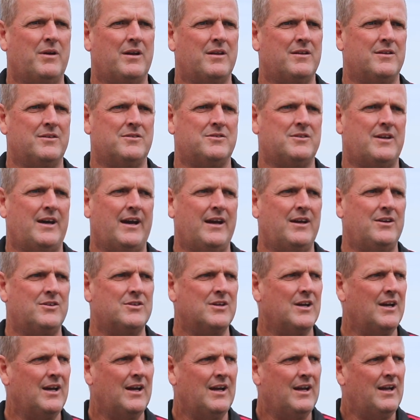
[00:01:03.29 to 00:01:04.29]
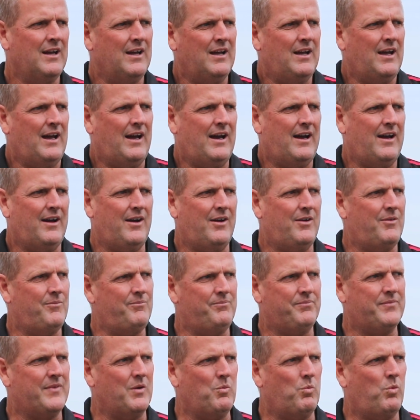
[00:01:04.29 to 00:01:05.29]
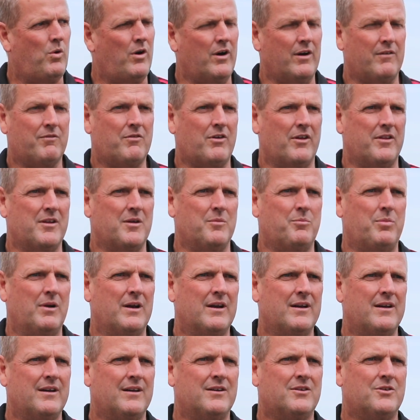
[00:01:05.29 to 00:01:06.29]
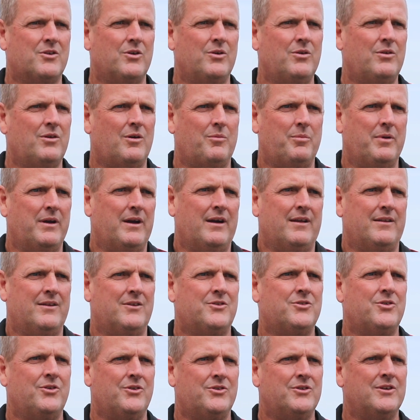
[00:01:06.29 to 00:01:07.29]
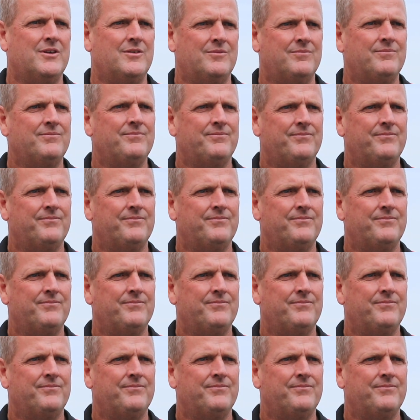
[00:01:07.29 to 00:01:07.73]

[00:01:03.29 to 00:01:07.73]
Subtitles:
But at this stage, while I've got the abilities to, I'll be out there searching.